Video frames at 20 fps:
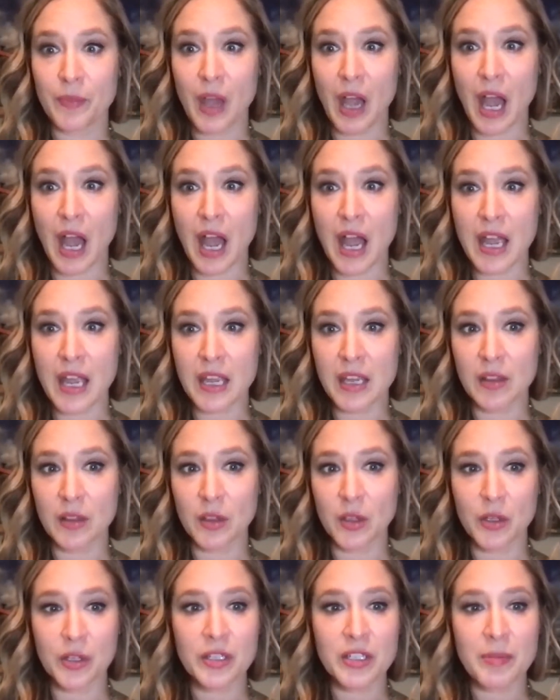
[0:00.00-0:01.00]
i
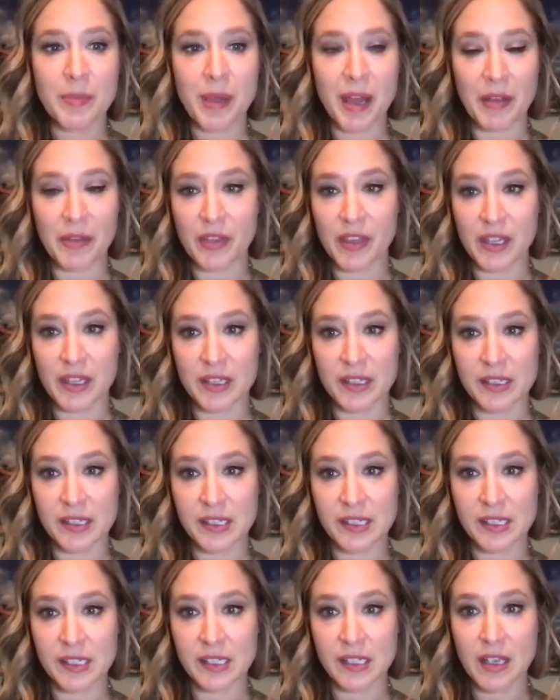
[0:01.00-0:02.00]
learned about
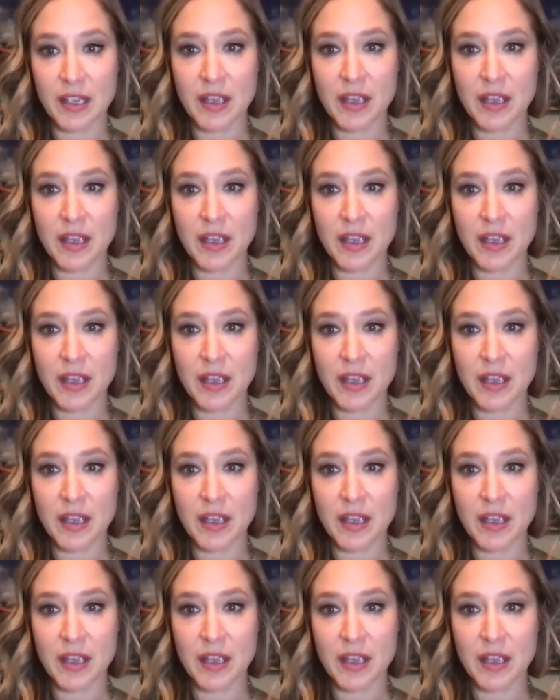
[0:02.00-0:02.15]
this